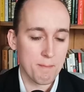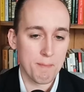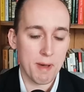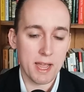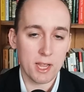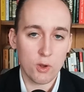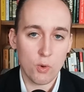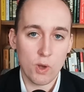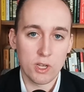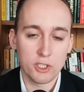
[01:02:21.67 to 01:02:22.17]
My
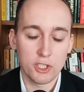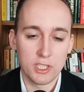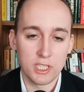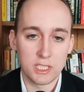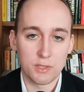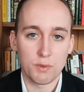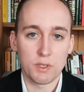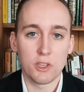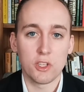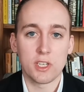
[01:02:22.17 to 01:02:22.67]
question is,
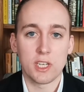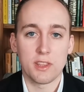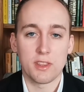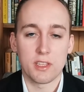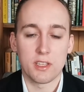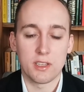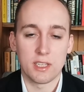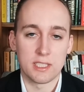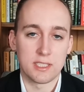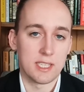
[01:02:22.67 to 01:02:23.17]
if we look at
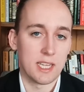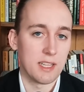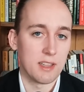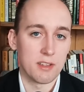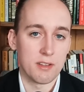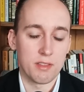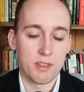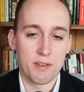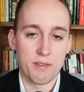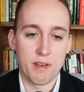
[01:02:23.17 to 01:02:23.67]
the, let's say,
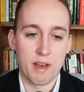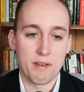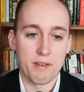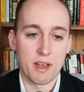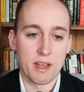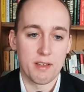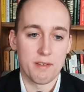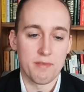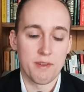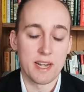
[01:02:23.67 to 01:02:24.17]
the, the
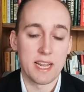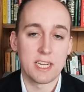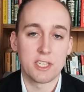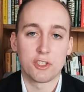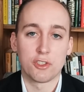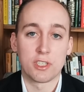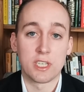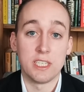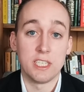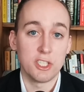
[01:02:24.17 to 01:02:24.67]
uh,
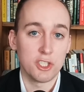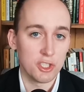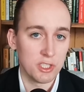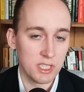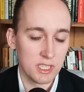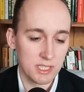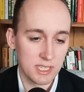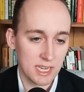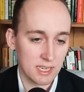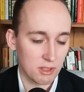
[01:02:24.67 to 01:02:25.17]
financial conditions
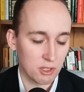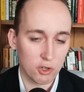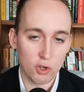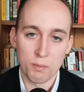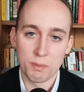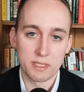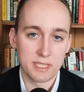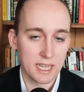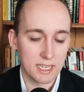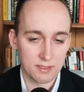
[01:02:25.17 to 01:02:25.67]
index, the
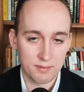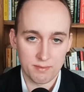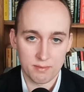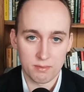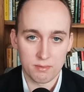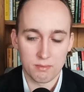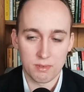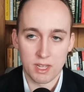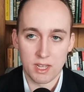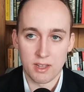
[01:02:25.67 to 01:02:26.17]
Goldman Sachs
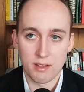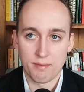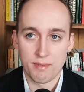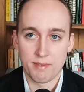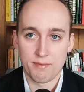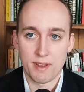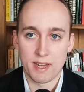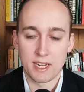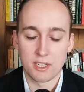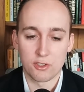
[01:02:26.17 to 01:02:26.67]
uh,
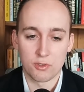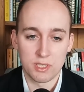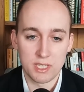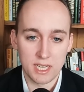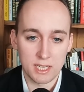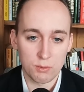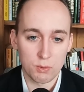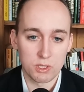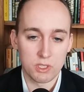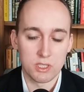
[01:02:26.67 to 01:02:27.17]
financial
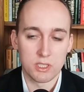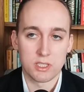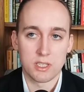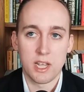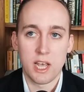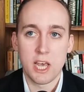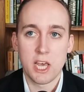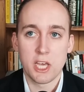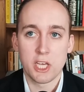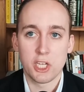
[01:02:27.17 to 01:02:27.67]
index, which is,
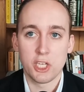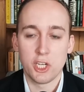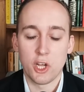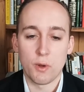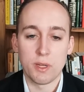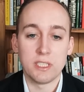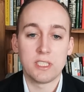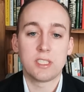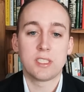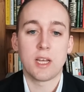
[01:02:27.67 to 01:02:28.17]
you know,
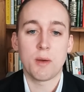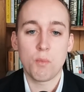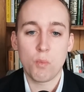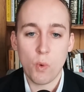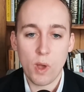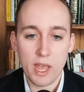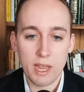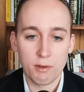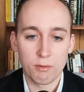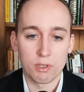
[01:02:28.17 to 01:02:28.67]
in some
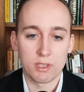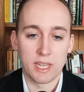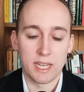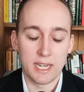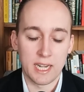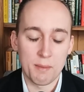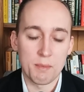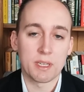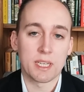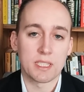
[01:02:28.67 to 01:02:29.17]
way
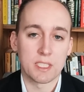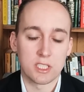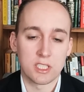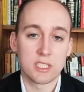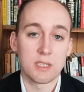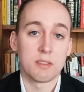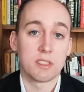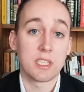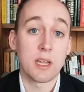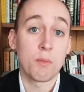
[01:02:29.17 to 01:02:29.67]
related, I'm going to guess it's
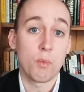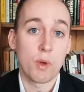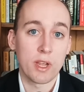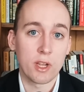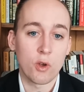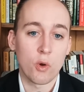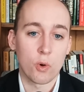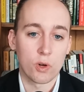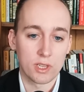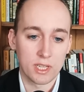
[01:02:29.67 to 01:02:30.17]
in some way
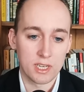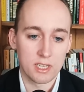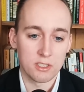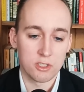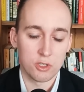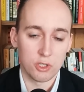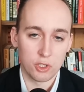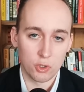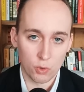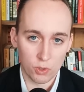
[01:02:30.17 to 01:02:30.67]
correlated
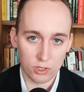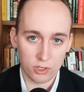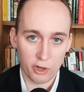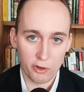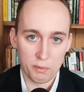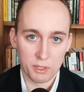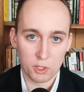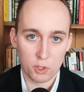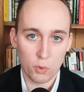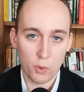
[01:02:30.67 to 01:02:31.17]
to your
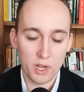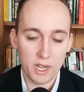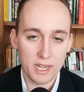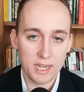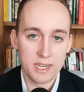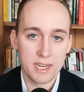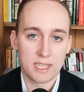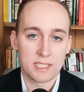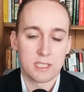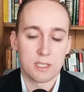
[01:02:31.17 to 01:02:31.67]
global liquidity
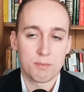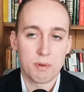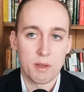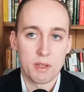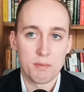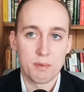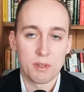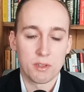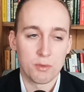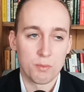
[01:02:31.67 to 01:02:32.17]
index. It's probably
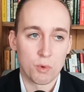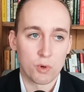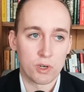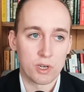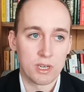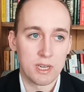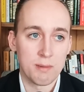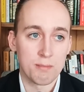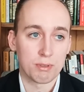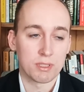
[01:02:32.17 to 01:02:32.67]
a little more
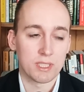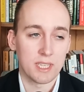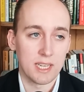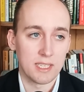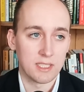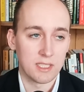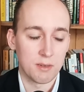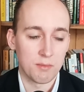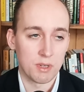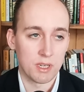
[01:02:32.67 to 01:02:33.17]

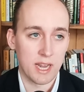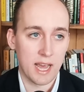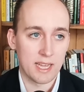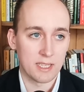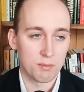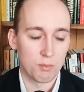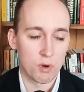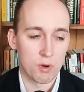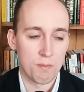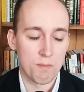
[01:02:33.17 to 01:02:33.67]
imprecise and it
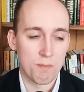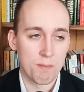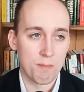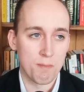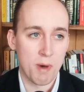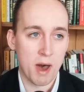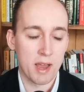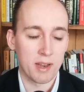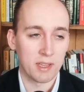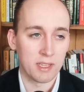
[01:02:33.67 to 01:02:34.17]
has more
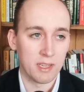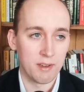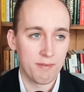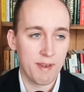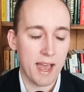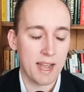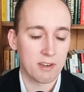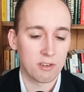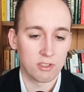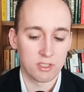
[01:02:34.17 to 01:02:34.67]
motley
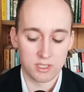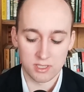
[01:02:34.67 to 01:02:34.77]
factors.